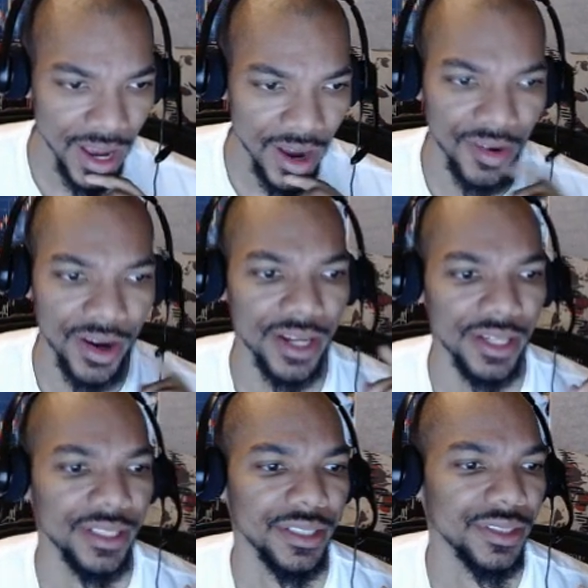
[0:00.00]
All right.
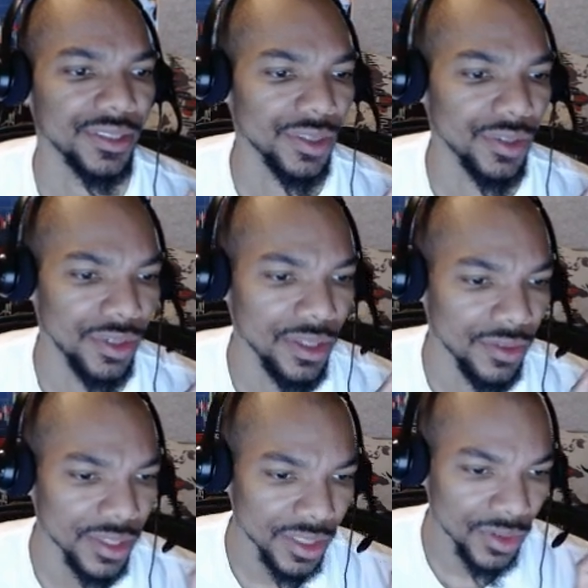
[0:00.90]
So the
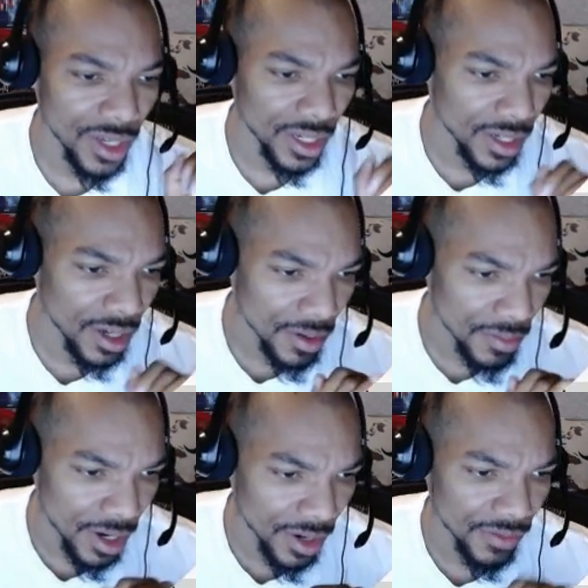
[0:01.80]
rental income,
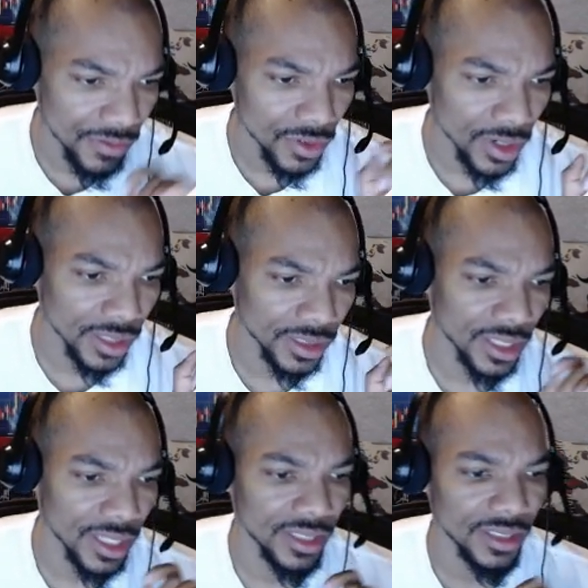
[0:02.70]
I earned
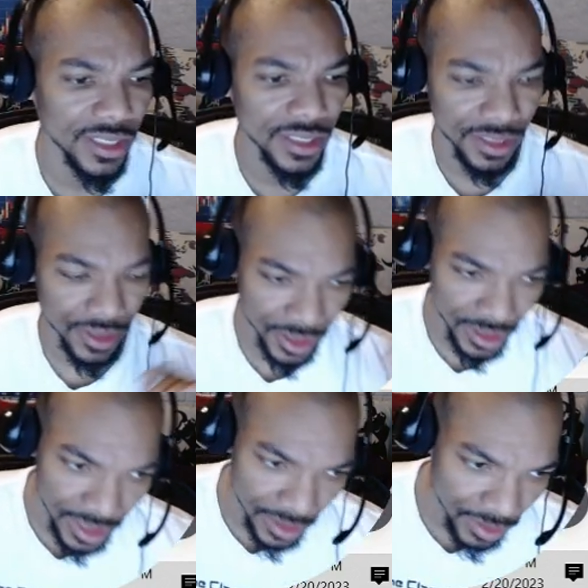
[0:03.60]
$4.90, a
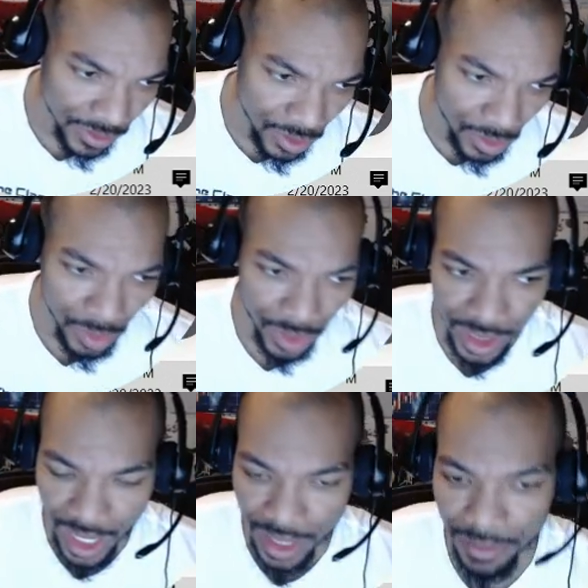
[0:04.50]
yield of
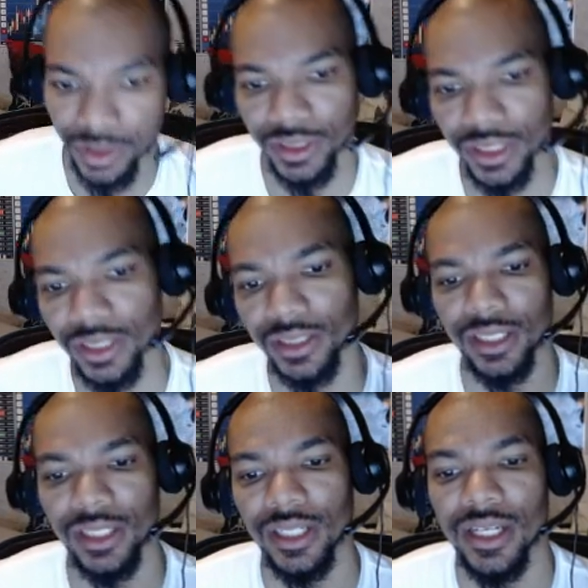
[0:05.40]
4.9%.
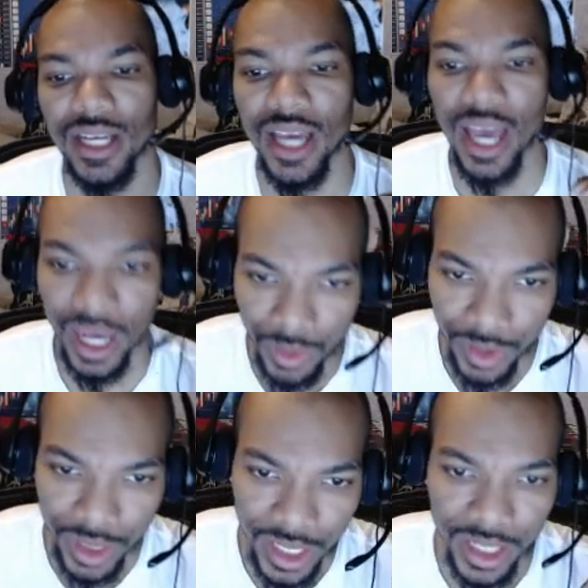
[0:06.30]

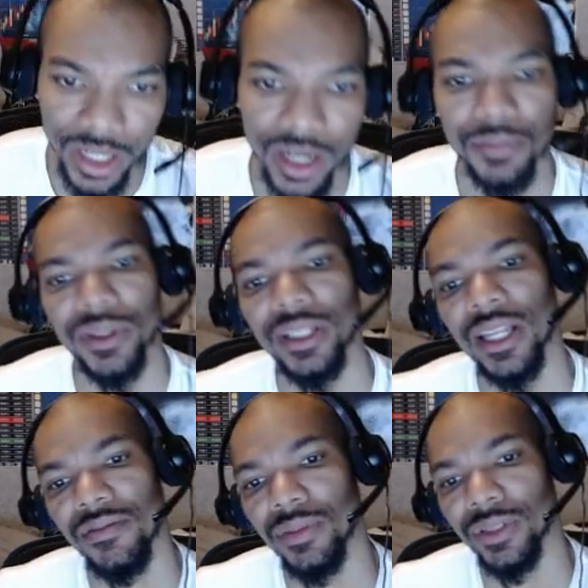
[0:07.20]
Equity up
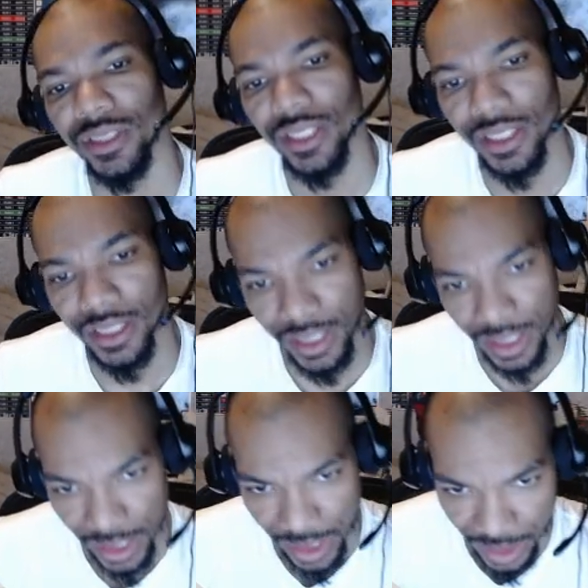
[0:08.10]
11%.
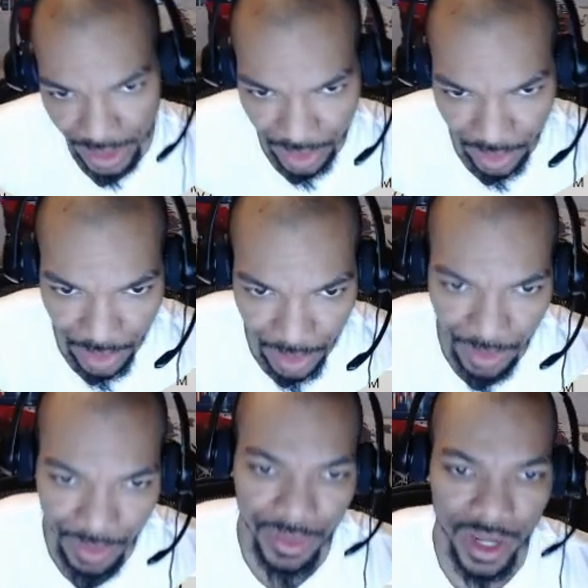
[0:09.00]
So
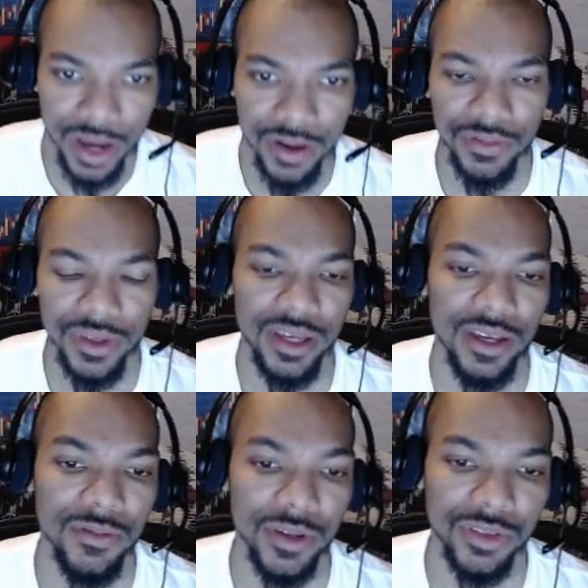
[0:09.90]
now it
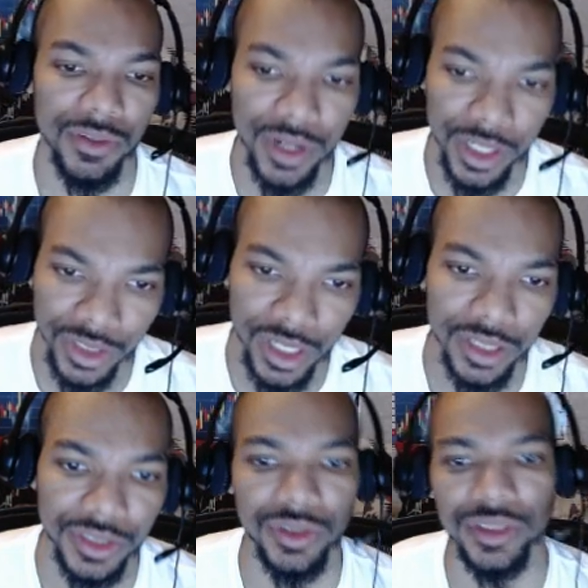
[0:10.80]
went from
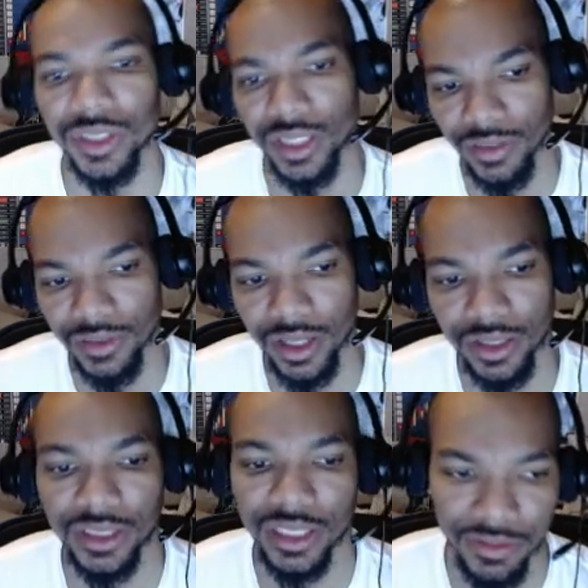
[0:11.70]
$100 to $111,
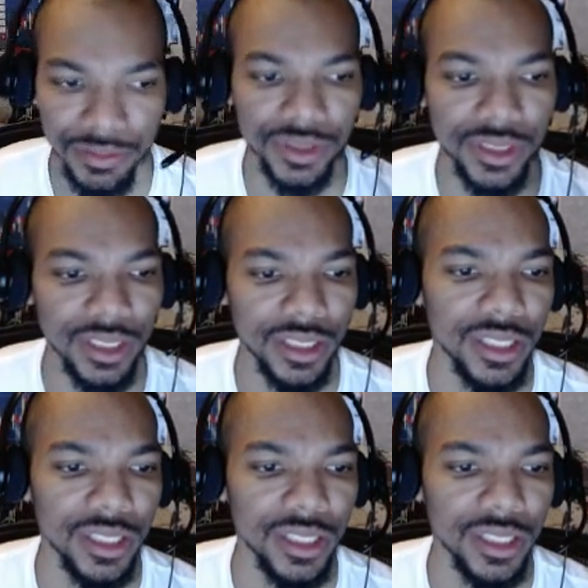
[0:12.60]
11%.